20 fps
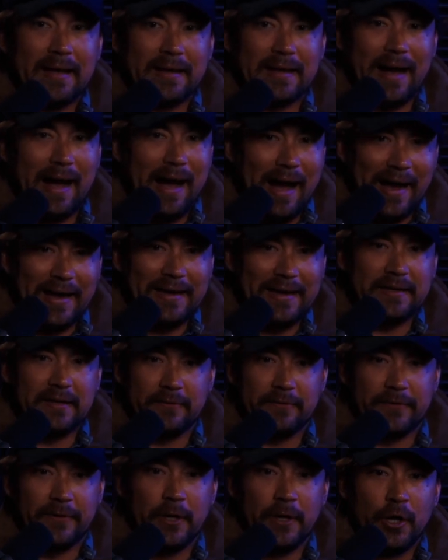kind
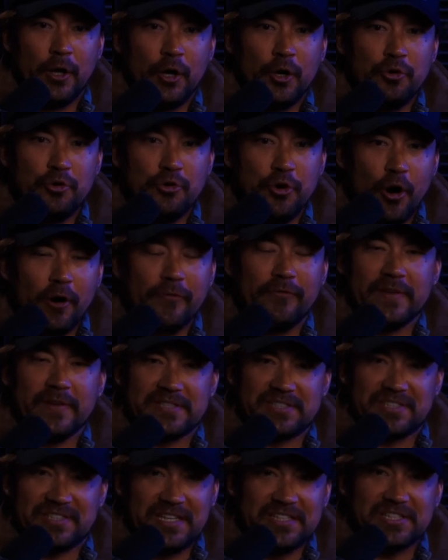of
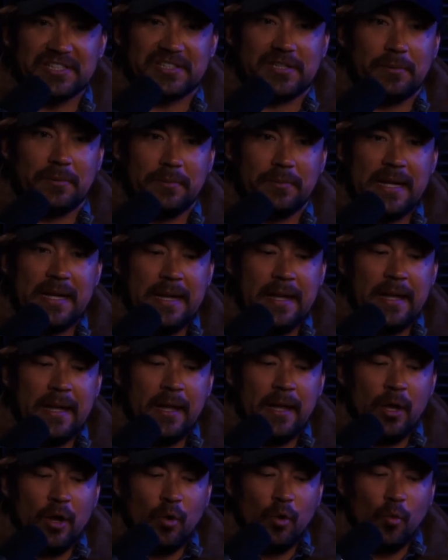nervous system,
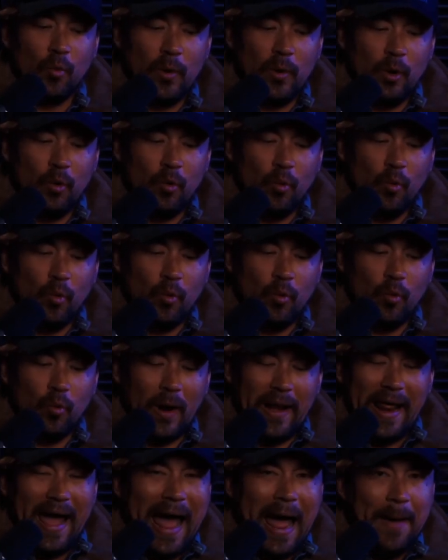
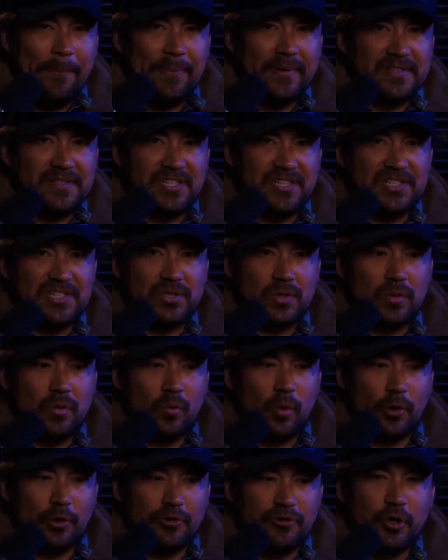what happens is
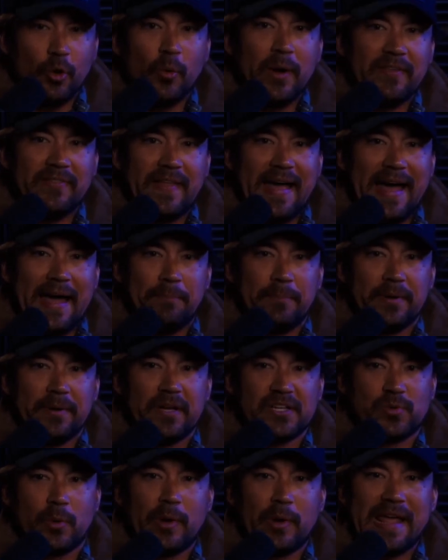we're doing that
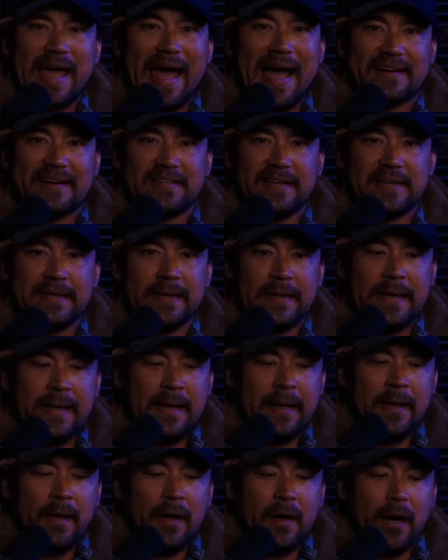because we're reacting
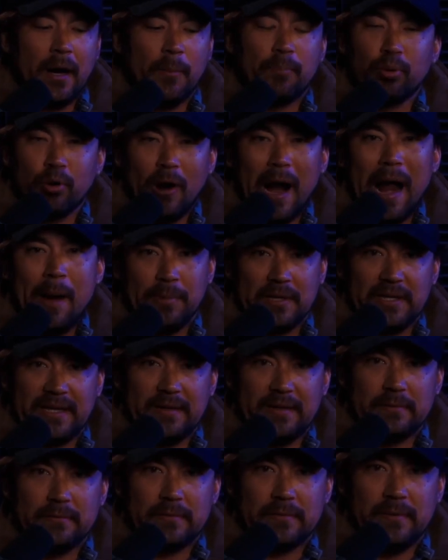primally,
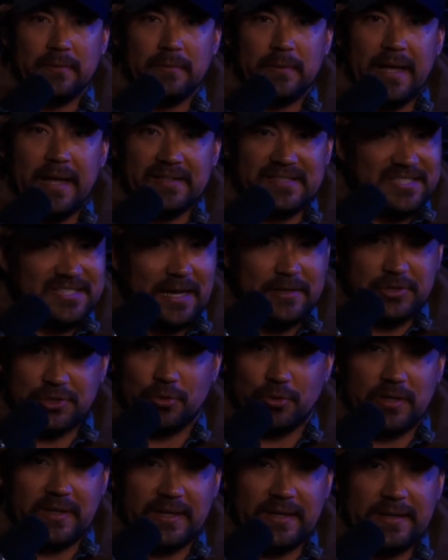
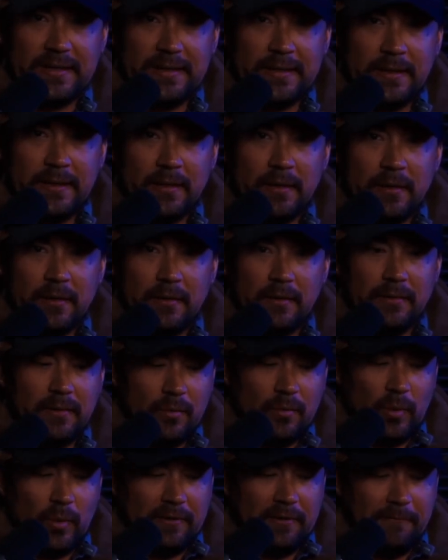ancestrally.
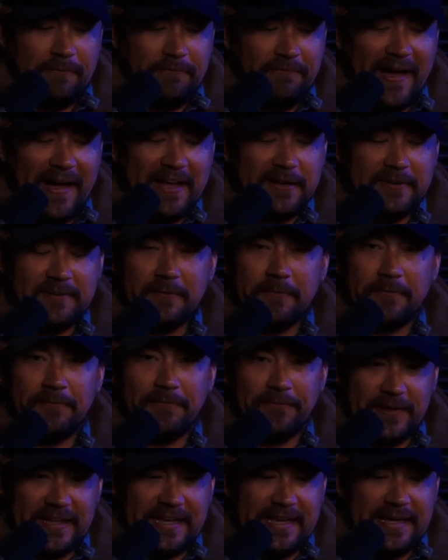Like fight,
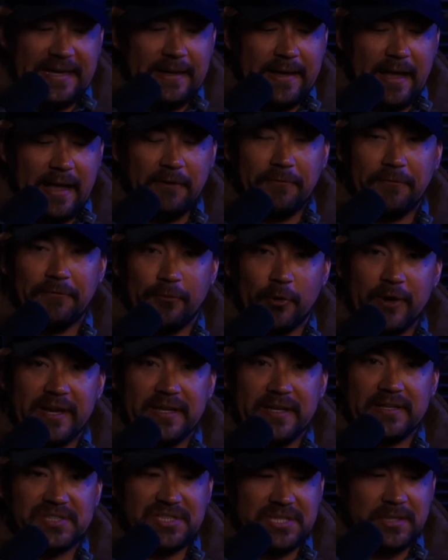flee, and
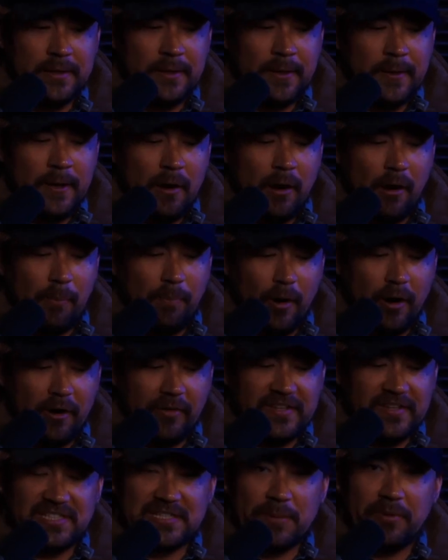freeze are part
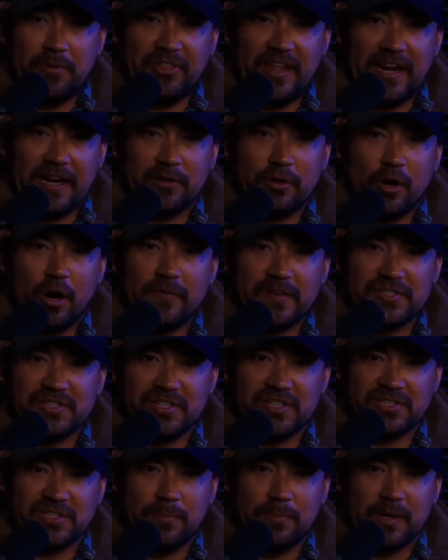of the sympathetic nervous
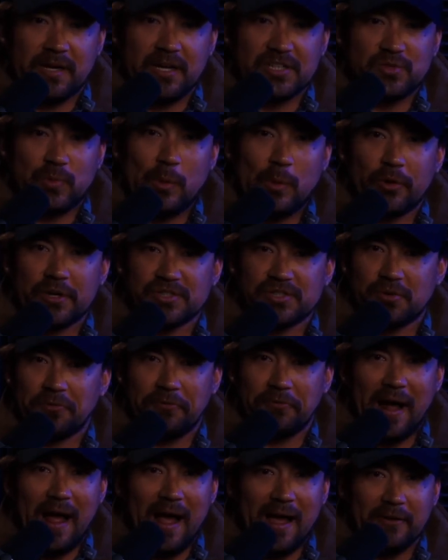system because we want to
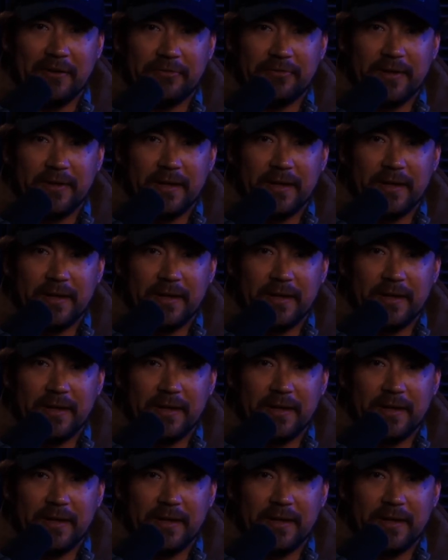survive.